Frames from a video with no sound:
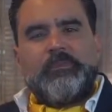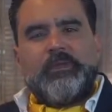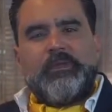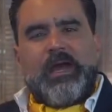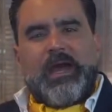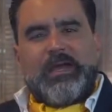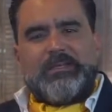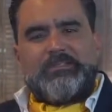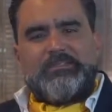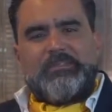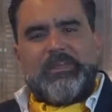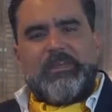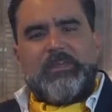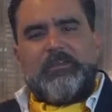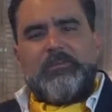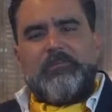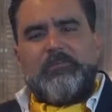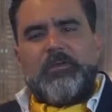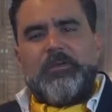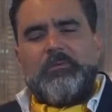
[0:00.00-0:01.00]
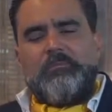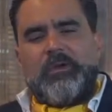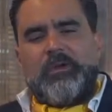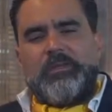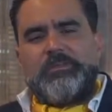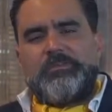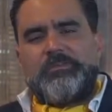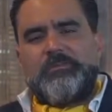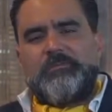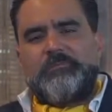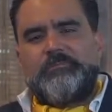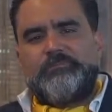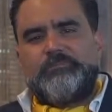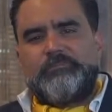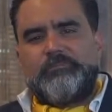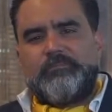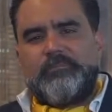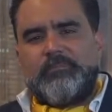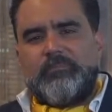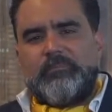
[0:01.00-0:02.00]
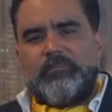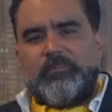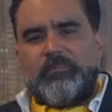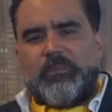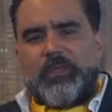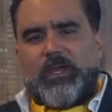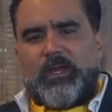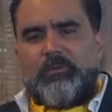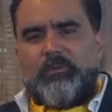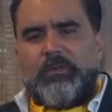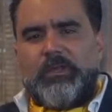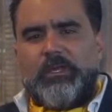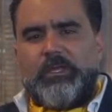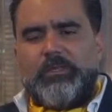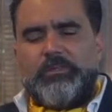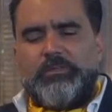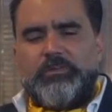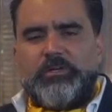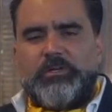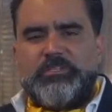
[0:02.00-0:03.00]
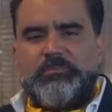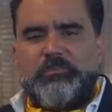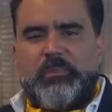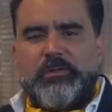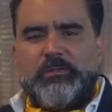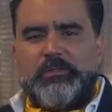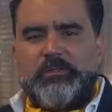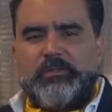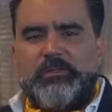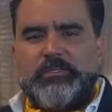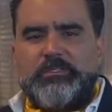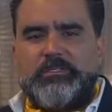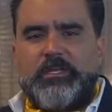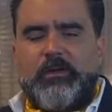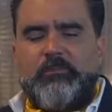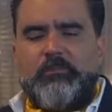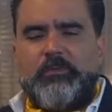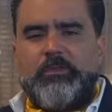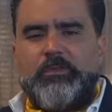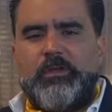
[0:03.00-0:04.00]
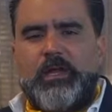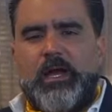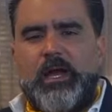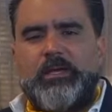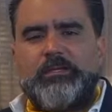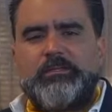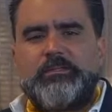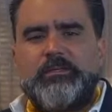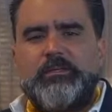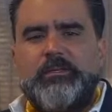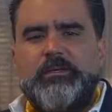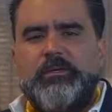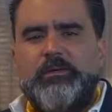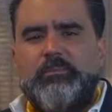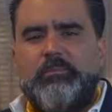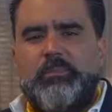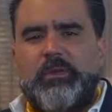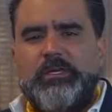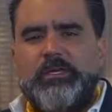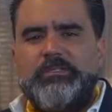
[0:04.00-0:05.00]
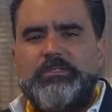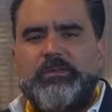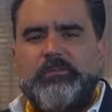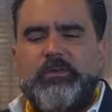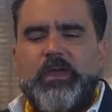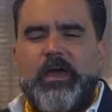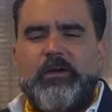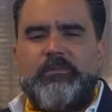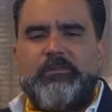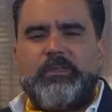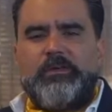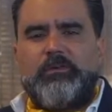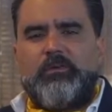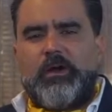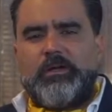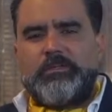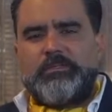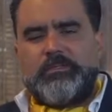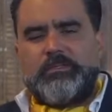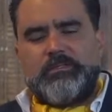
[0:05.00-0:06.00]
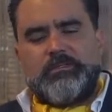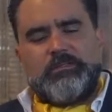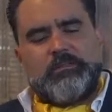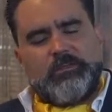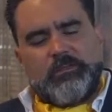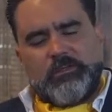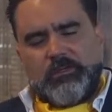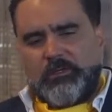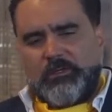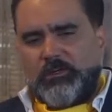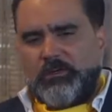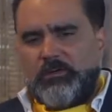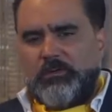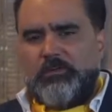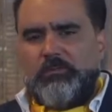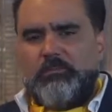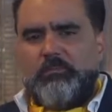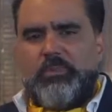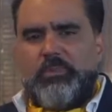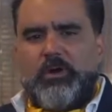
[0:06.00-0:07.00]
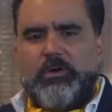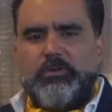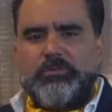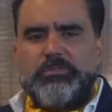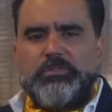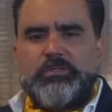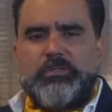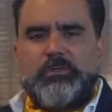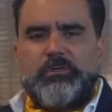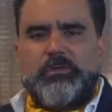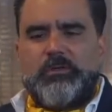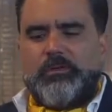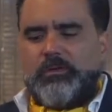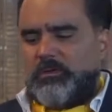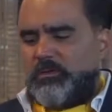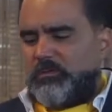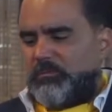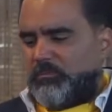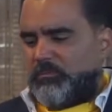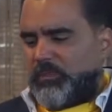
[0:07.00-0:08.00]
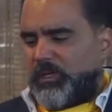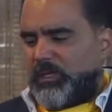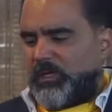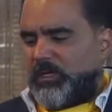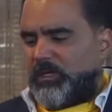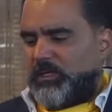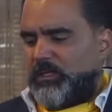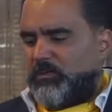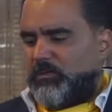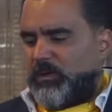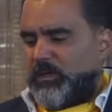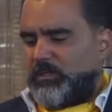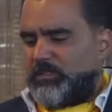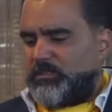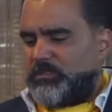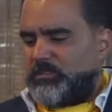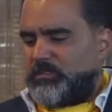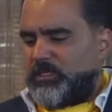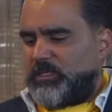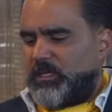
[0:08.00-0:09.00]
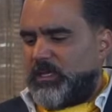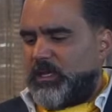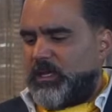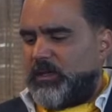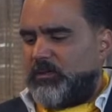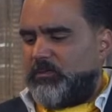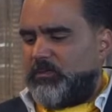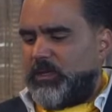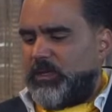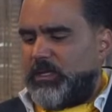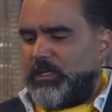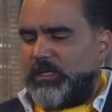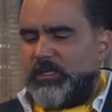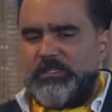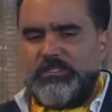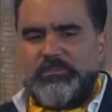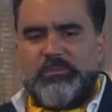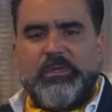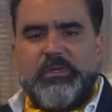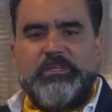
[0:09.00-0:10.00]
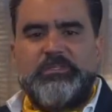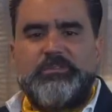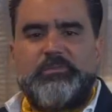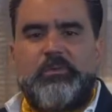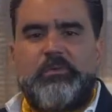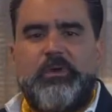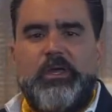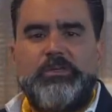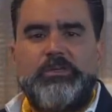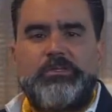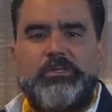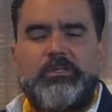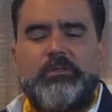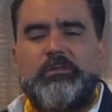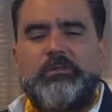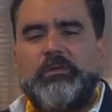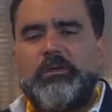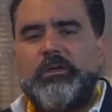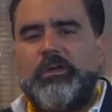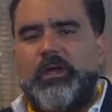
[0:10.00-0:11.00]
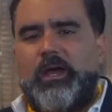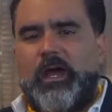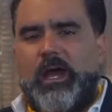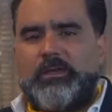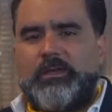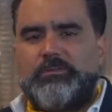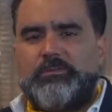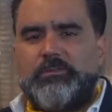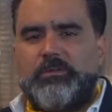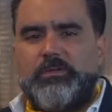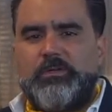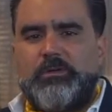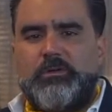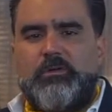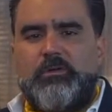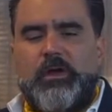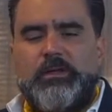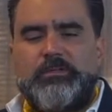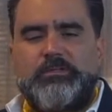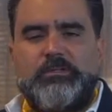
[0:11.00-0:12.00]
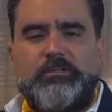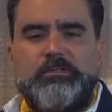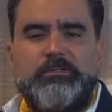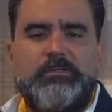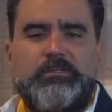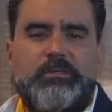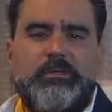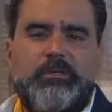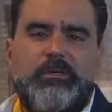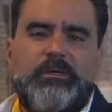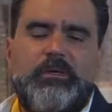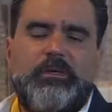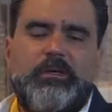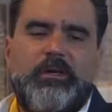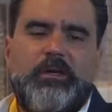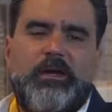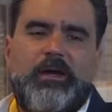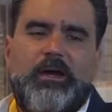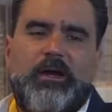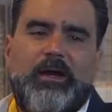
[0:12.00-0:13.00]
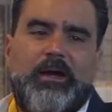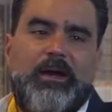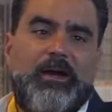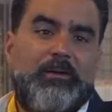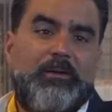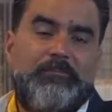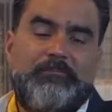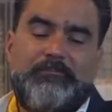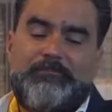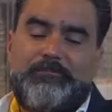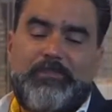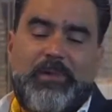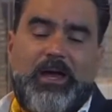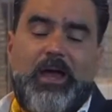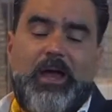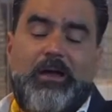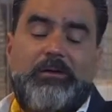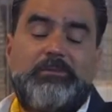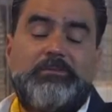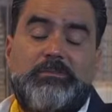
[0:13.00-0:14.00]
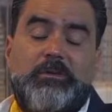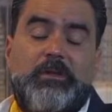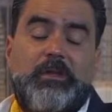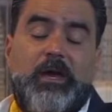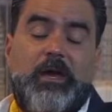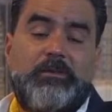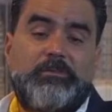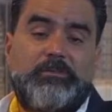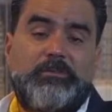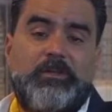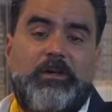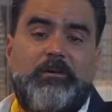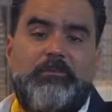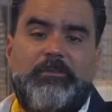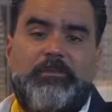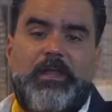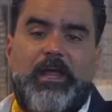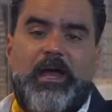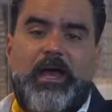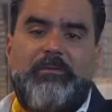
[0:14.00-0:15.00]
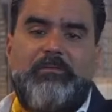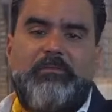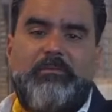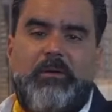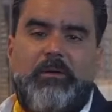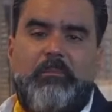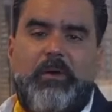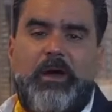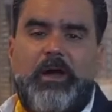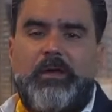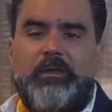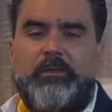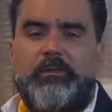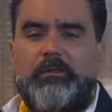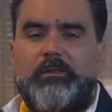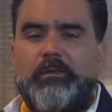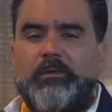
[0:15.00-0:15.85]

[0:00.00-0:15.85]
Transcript: Guys, thank you very much. I really enjoy spending this time with you guys. Please, if you have any questions, post, make any questions that really gives me inspiration. Answering your questions, I answer a lot of stuff that I have in my mind